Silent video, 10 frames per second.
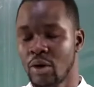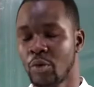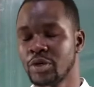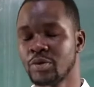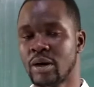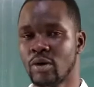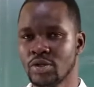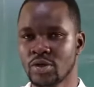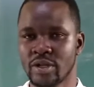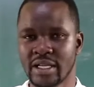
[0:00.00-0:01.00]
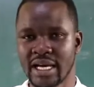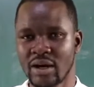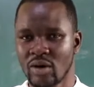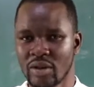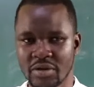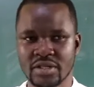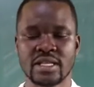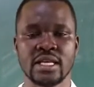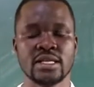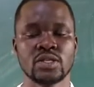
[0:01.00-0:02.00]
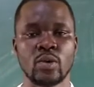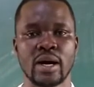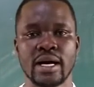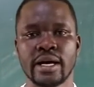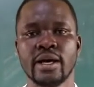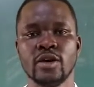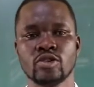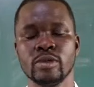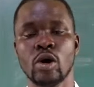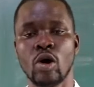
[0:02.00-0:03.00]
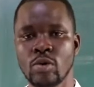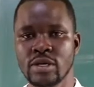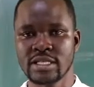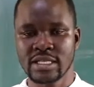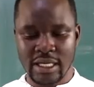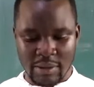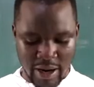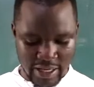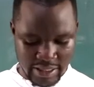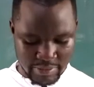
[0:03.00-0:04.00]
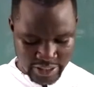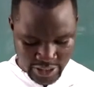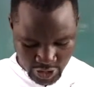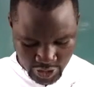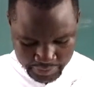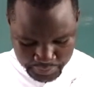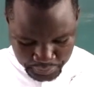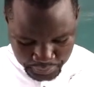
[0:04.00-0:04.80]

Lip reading: which were also there, all those things were to be owned by the British.